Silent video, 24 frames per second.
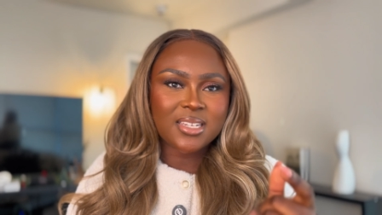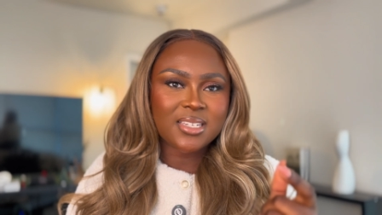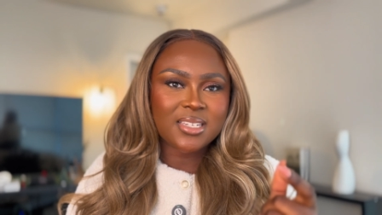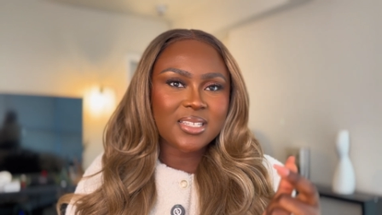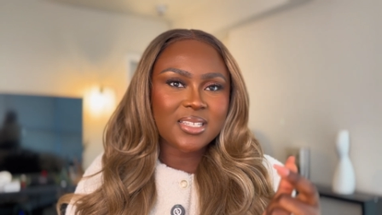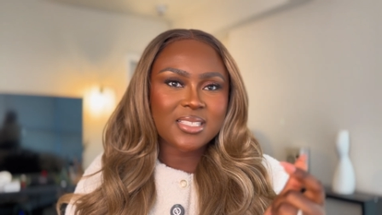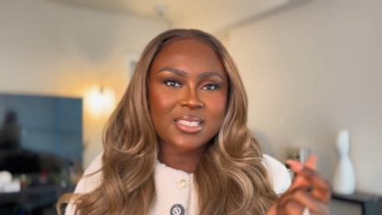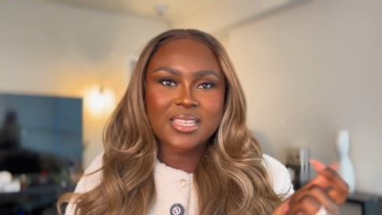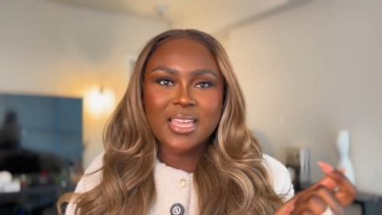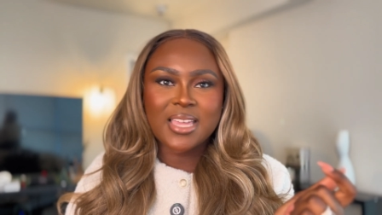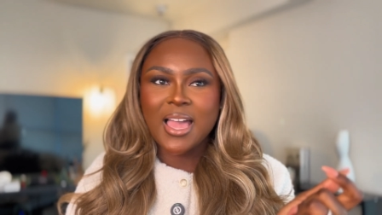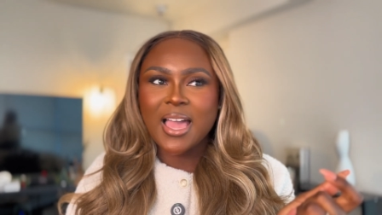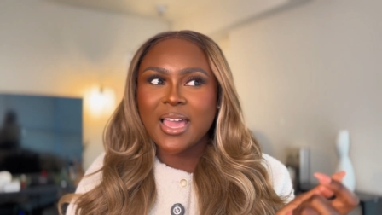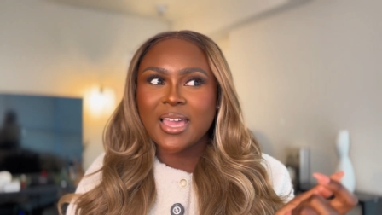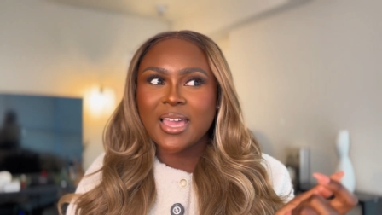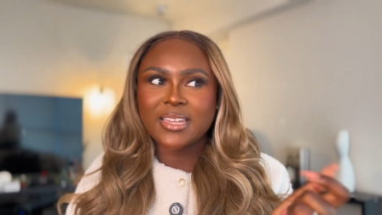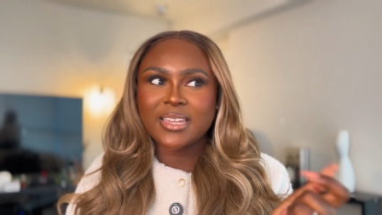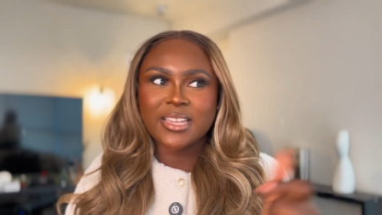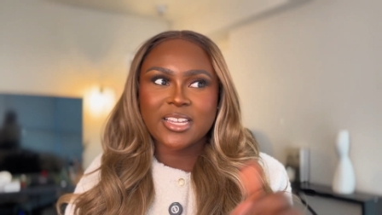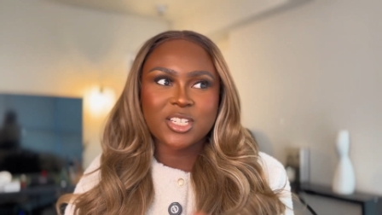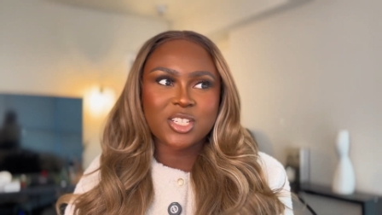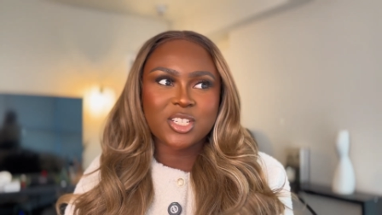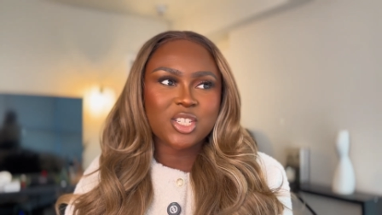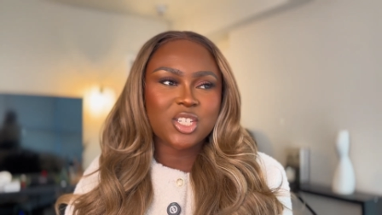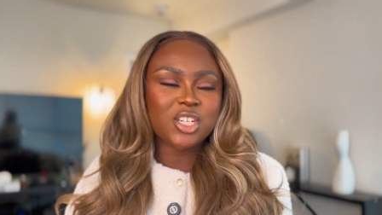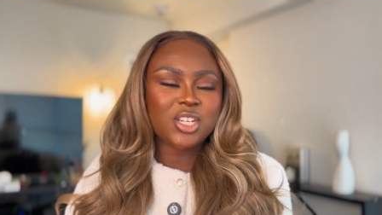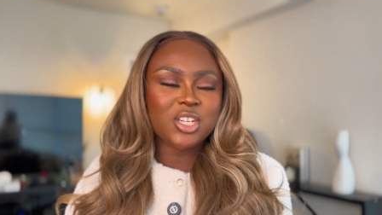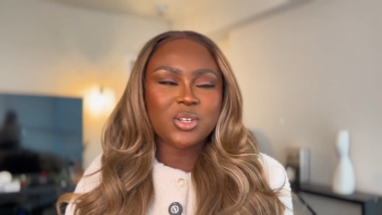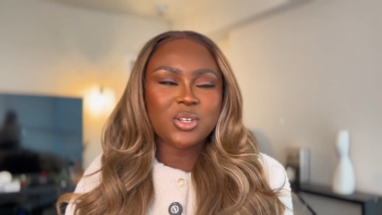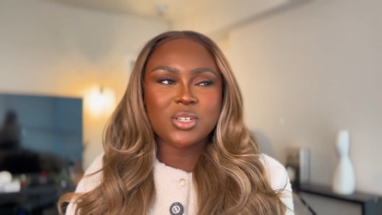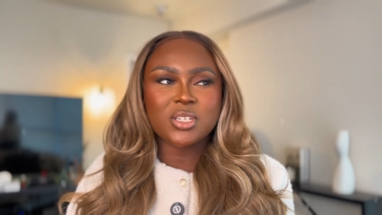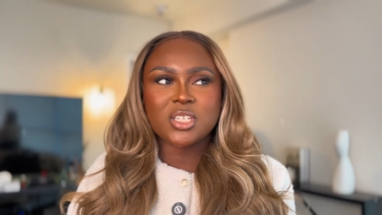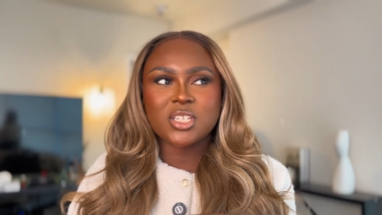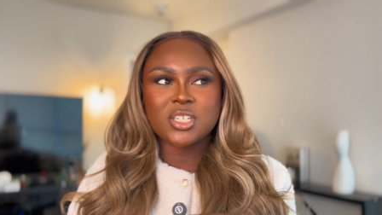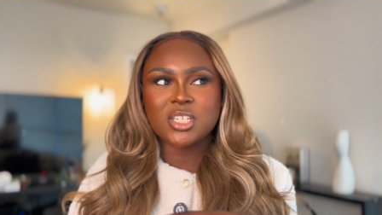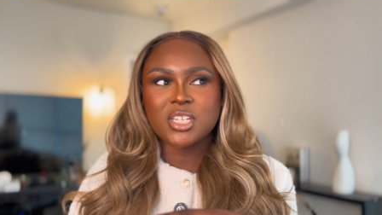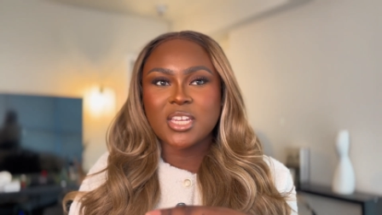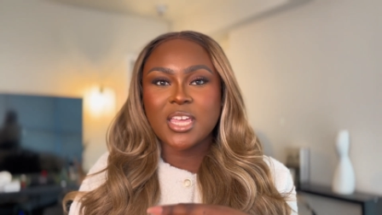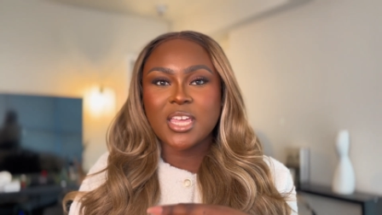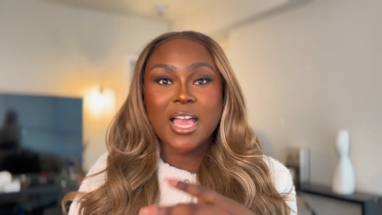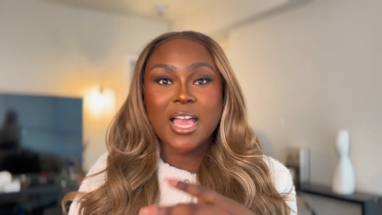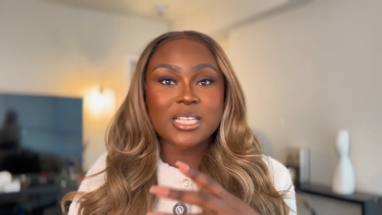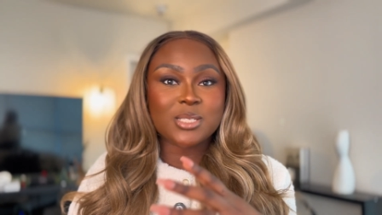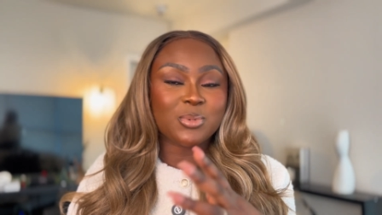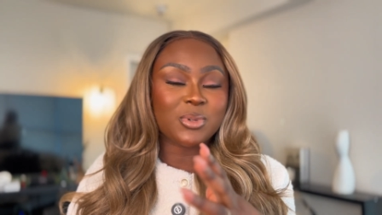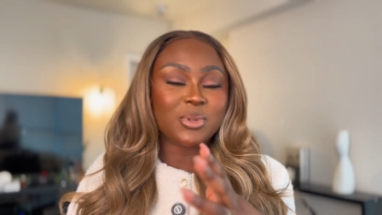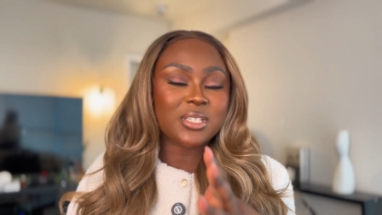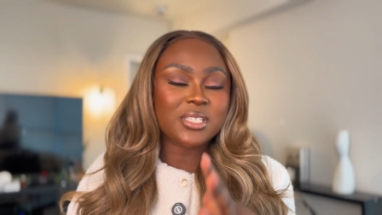this guy that she
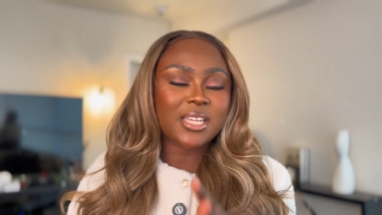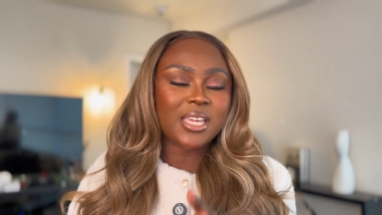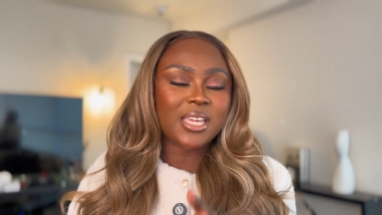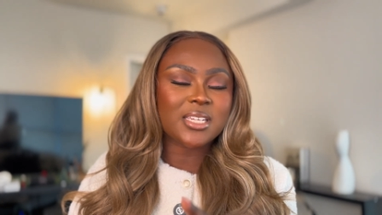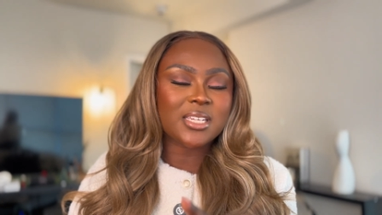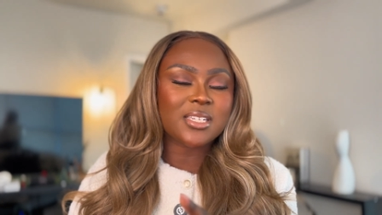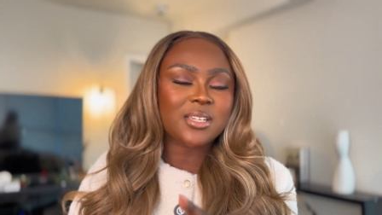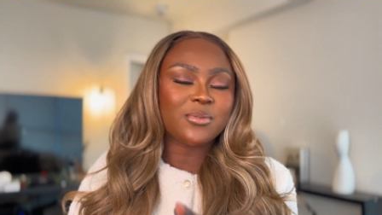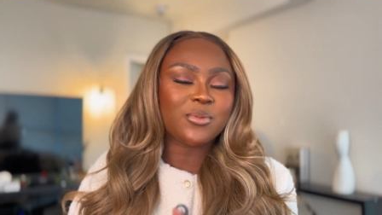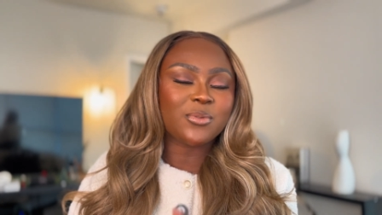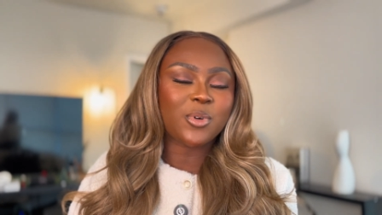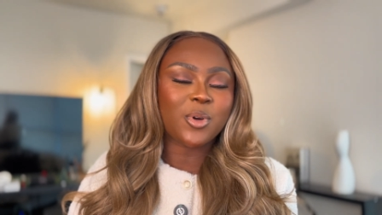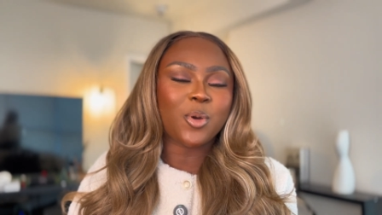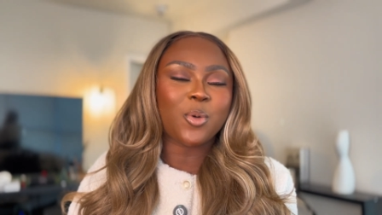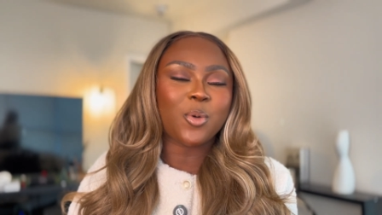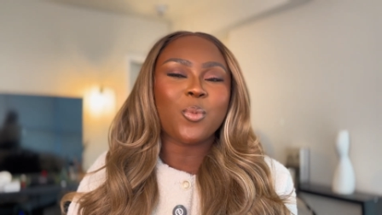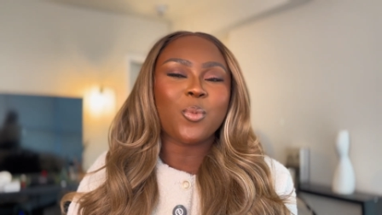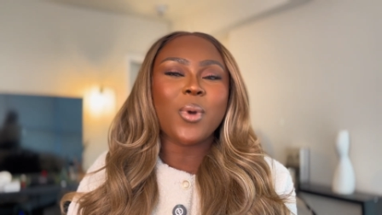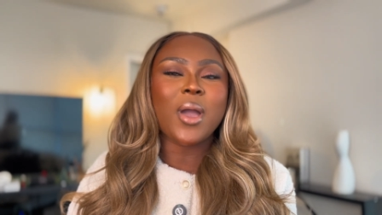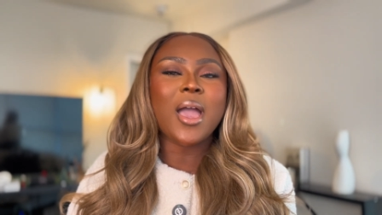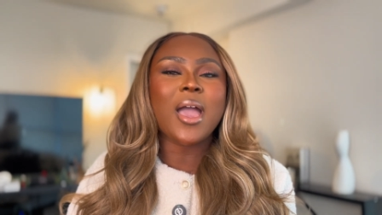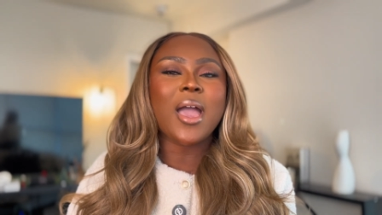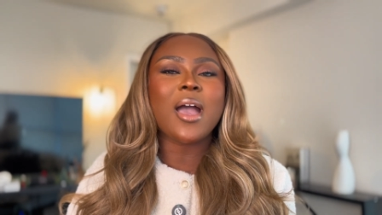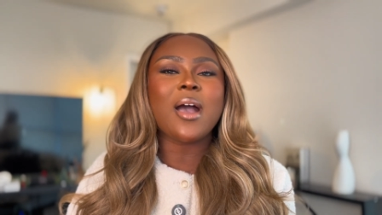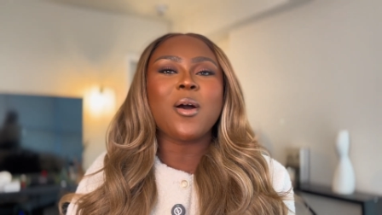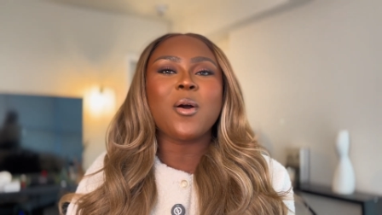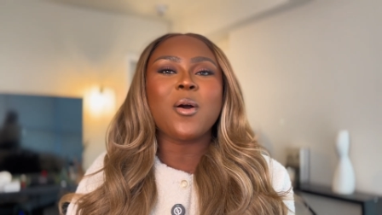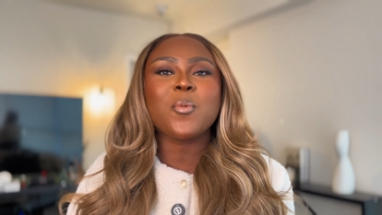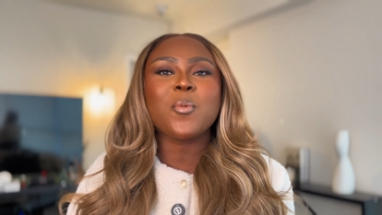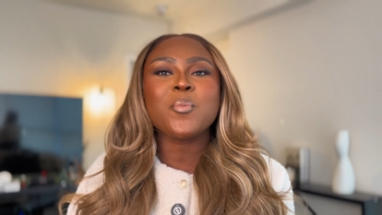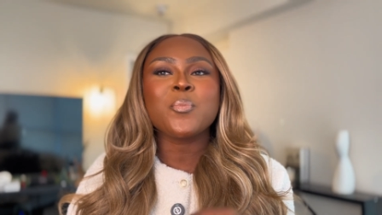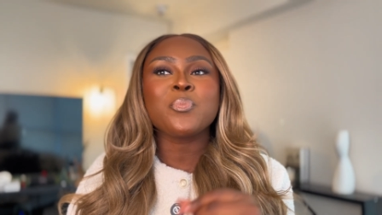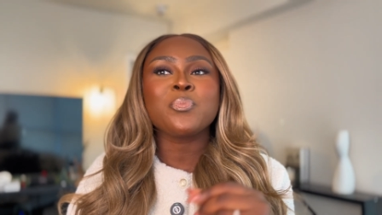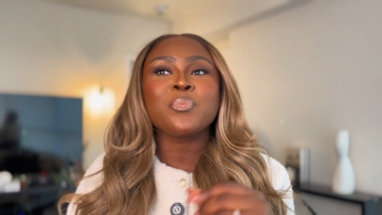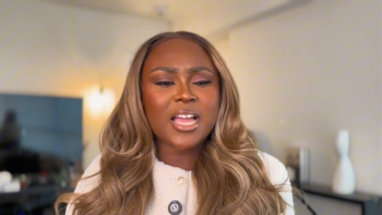has been dating for a while.